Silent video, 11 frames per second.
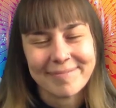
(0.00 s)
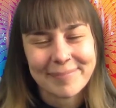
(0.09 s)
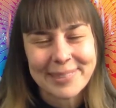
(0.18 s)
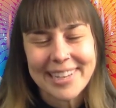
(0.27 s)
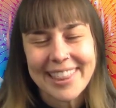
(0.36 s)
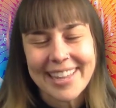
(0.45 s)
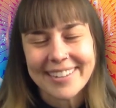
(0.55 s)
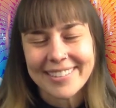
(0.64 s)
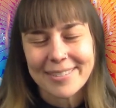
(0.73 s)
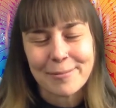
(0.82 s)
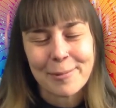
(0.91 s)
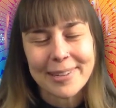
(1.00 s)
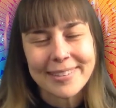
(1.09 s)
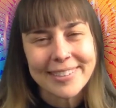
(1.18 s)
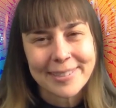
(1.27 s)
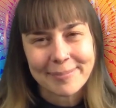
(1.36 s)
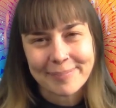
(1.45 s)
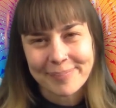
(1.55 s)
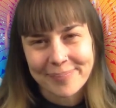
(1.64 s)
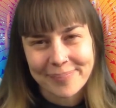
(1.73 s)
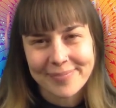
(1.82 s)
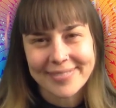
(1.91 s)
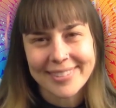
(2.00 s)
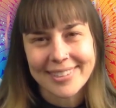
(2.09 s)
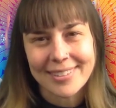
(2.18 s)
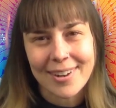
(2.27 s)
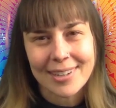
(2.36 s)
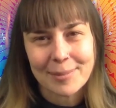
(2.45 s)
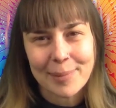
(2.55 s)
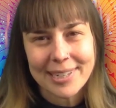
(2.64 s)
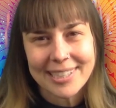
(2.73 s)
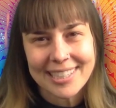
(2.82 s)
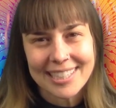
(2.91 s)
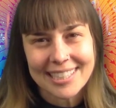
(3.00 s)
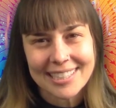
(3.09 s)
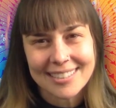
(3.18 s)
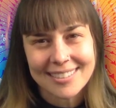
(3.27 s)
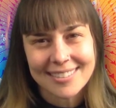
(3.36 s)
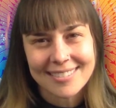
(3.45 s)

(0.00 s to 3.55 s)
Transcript: Breathe out and welcome the dog barking.